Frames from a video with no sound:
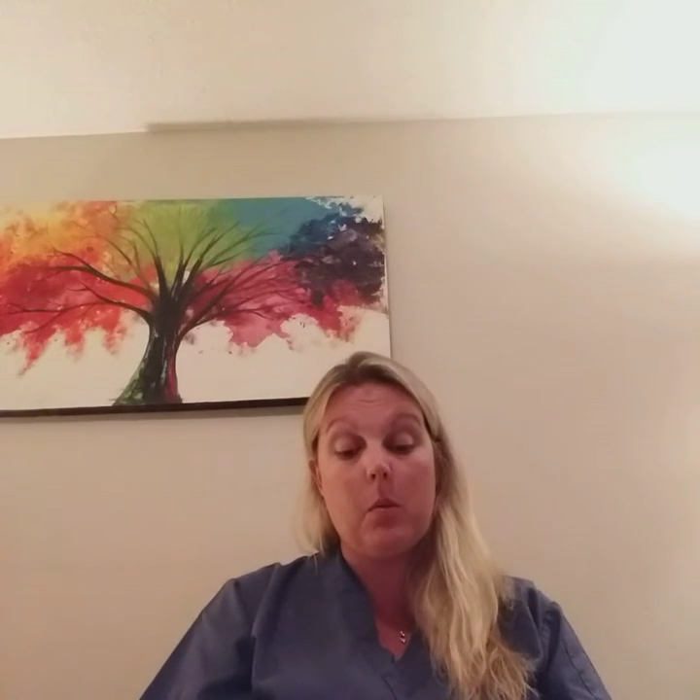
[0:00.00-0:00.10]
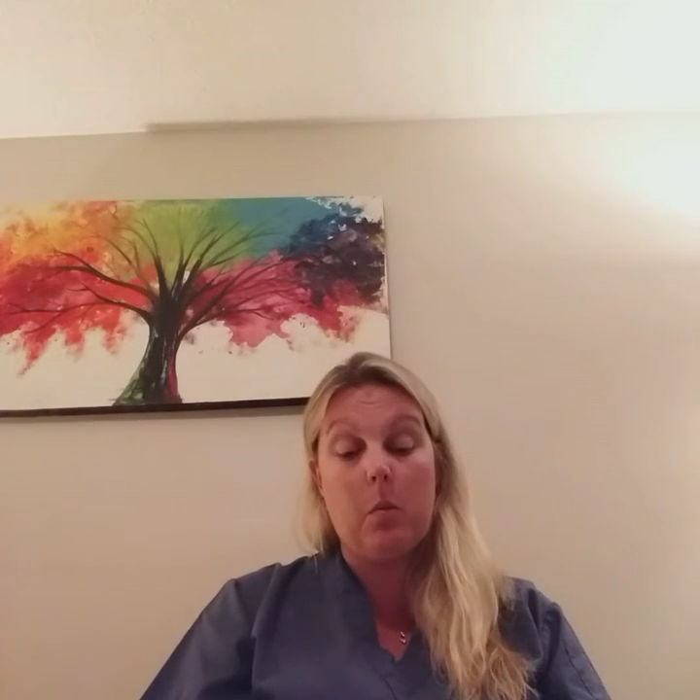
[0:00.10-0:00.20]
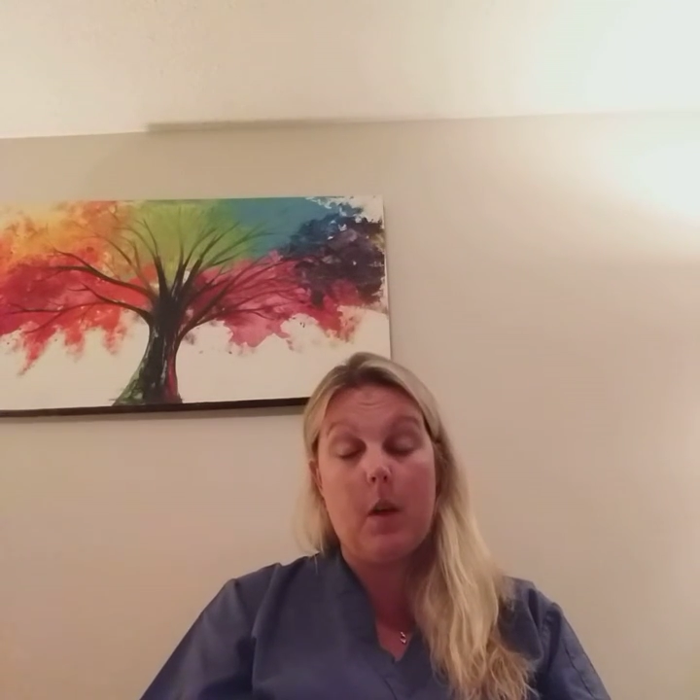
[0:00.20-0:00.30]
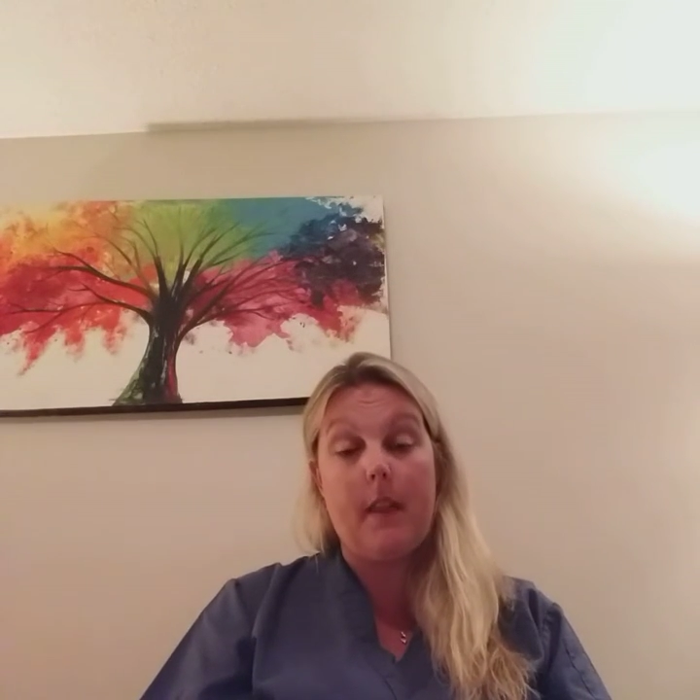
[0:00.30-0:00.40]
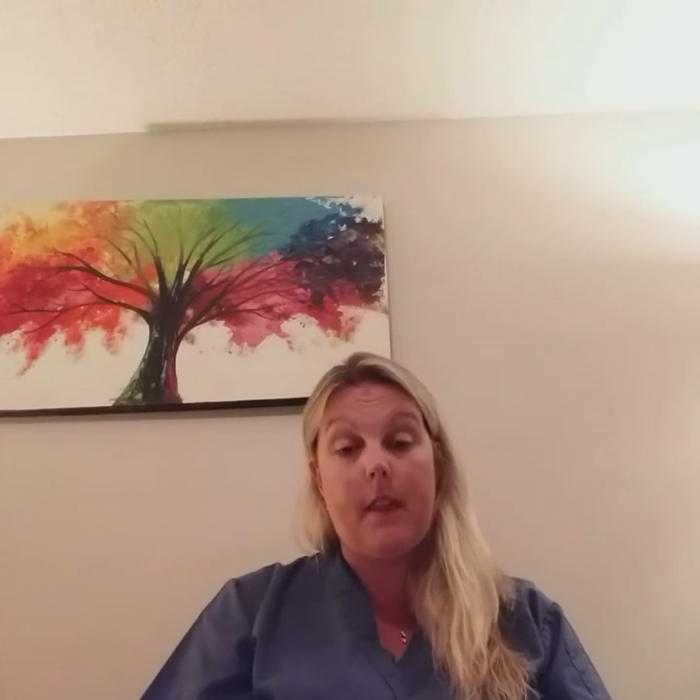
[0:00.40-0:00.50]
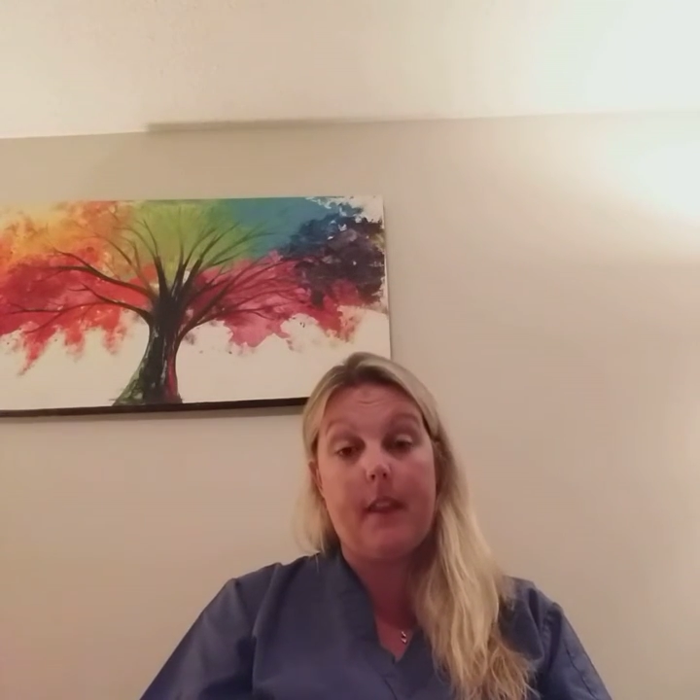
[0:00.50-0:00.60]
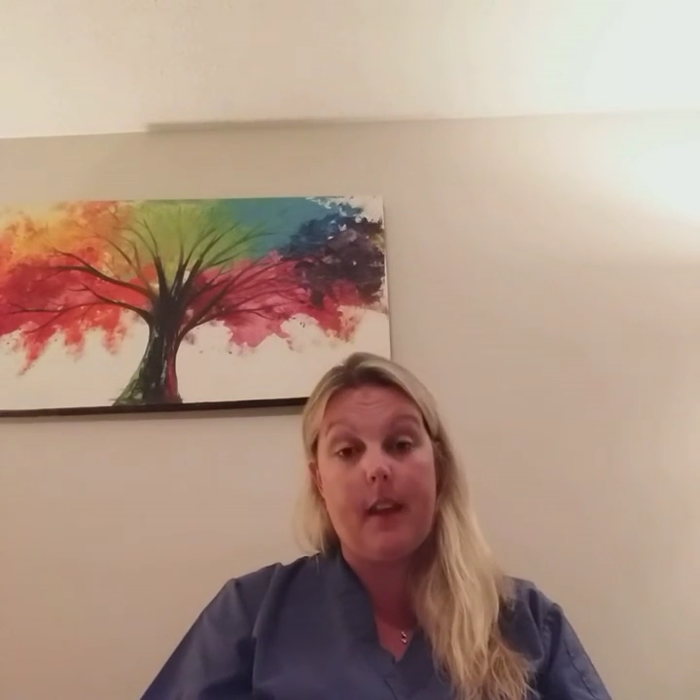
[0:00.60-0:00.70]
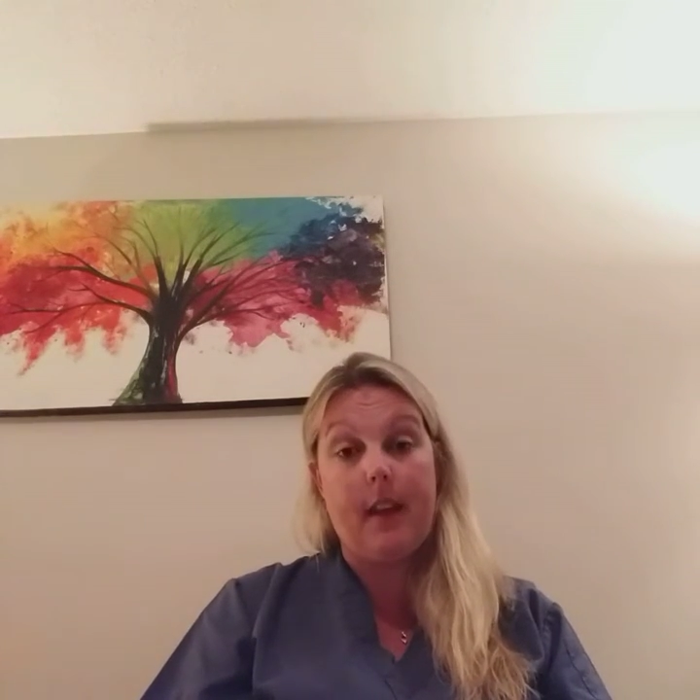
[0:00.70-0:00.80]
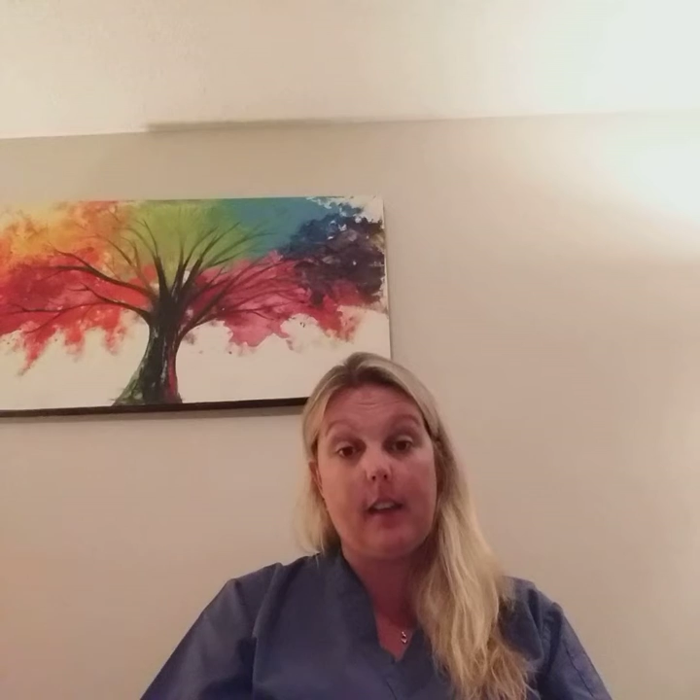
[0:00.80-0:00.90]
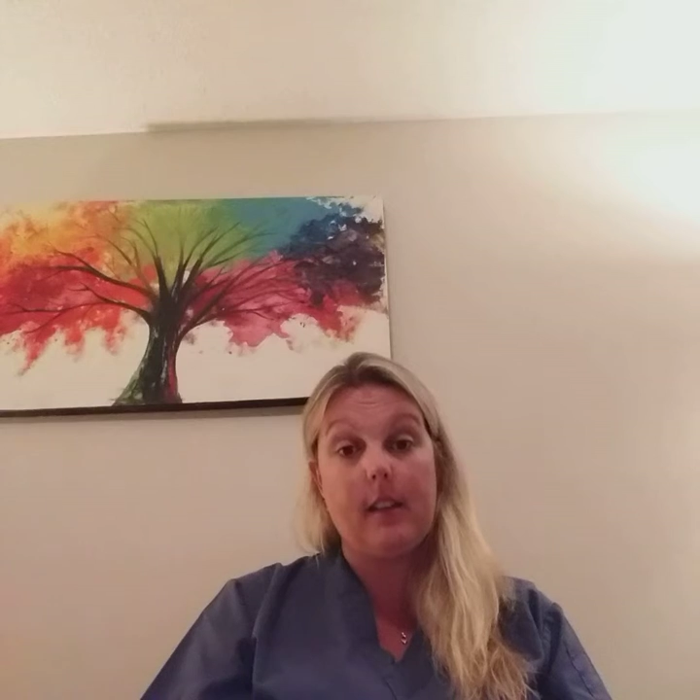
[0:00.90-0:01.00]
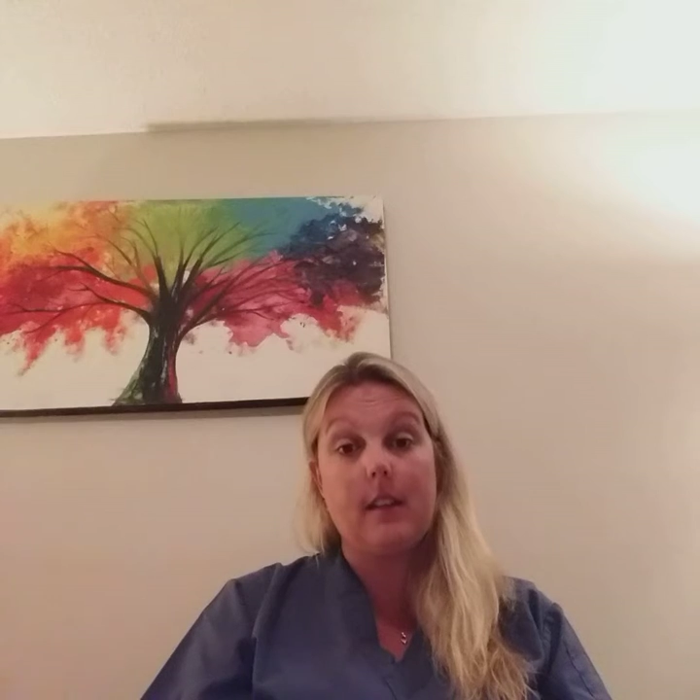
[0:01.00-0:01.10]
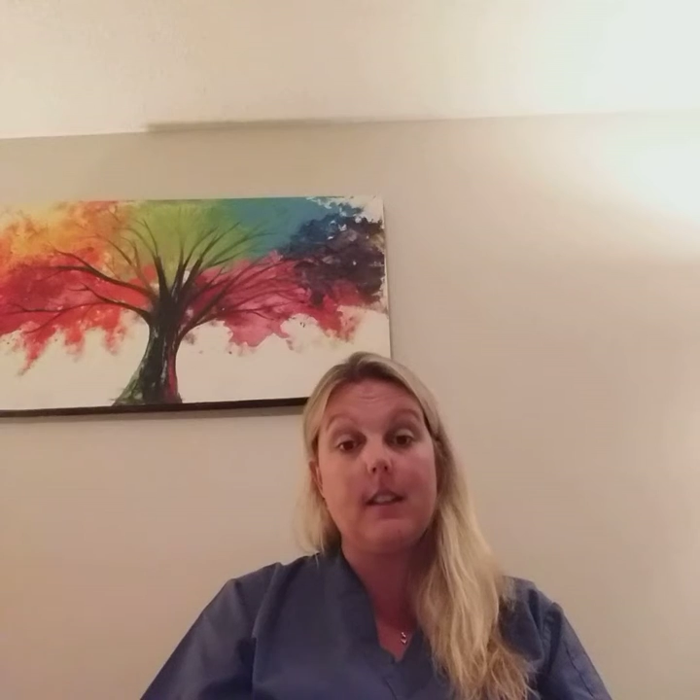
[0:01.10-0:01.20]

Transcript: one thing.